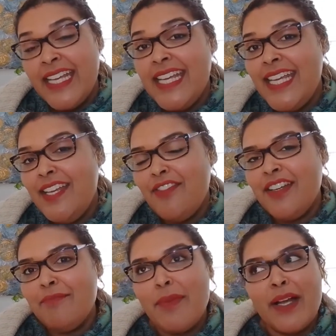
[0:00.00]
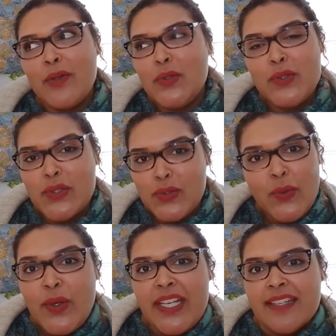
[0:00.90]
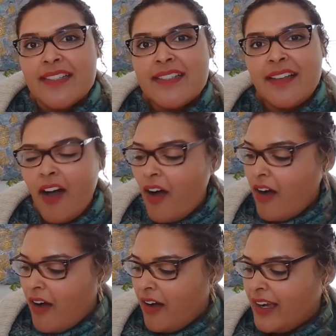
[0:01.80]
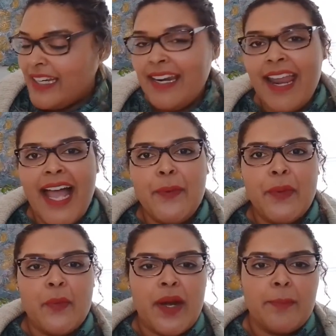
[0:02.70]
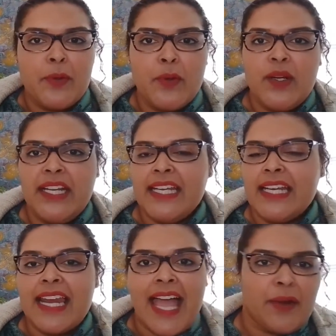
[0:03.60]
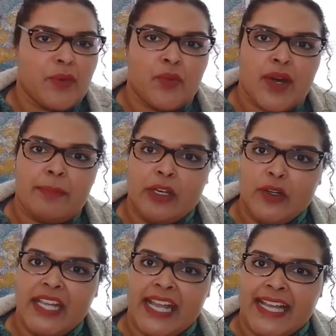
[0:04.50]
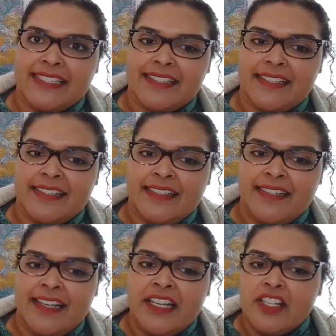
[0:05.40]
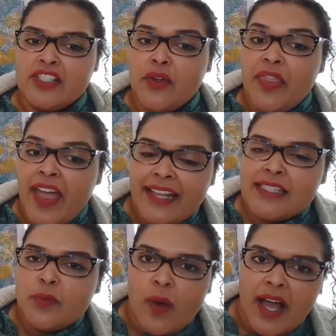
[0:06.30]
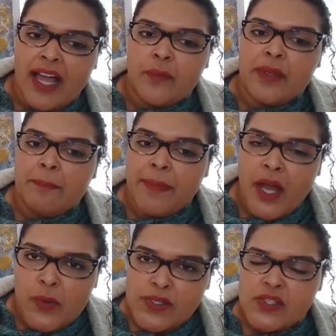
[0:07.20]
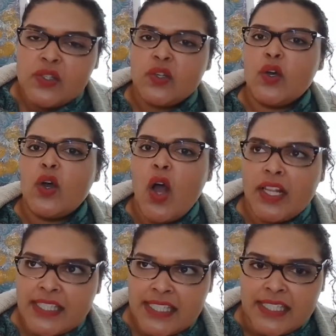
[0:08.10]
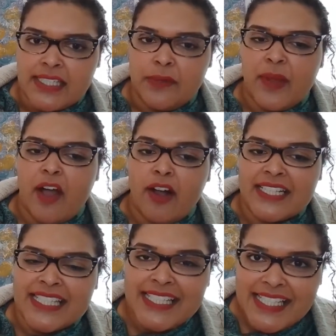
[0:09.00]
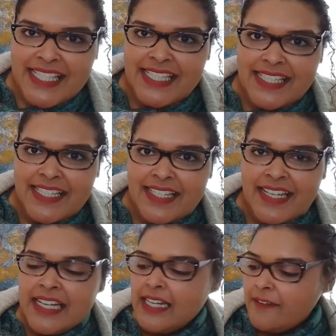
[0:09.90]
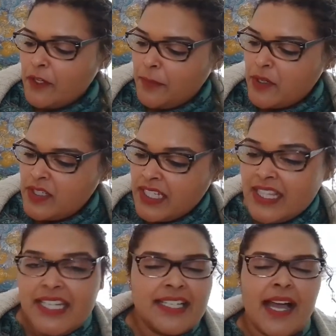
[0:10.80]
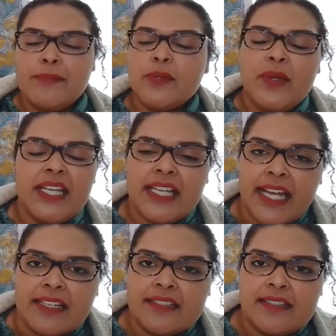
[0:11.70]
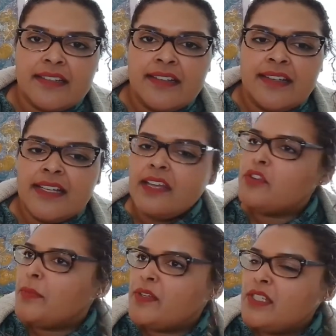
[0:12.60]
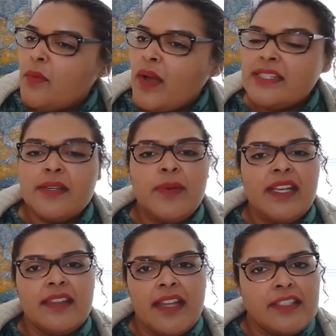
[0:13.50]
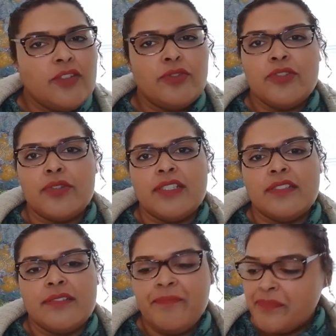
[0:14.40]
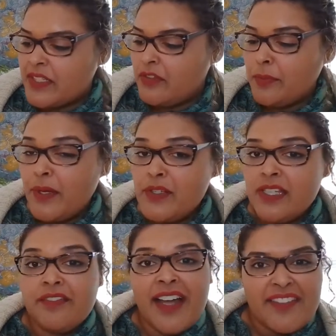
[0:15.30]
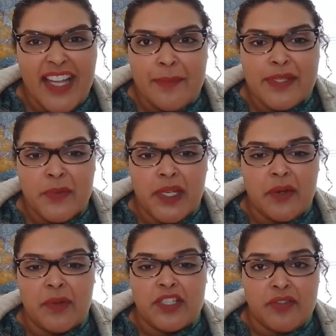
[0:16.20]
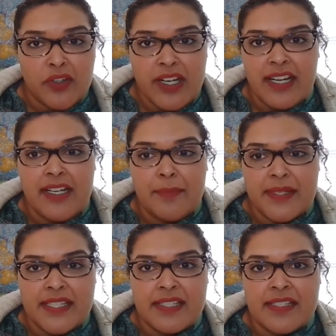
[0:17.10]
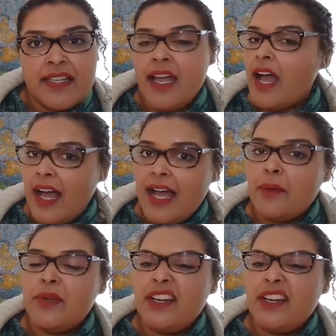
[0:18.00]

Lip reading: Even my Google stories are in line with what I'm Googling, in line with what I'm looking at. So that's why we post constantly. We are consistent. If you're posting 3 times a week, great. If you're posting once a week, that's your choice. If you're posting 5 times a week, which if you're running a business, I would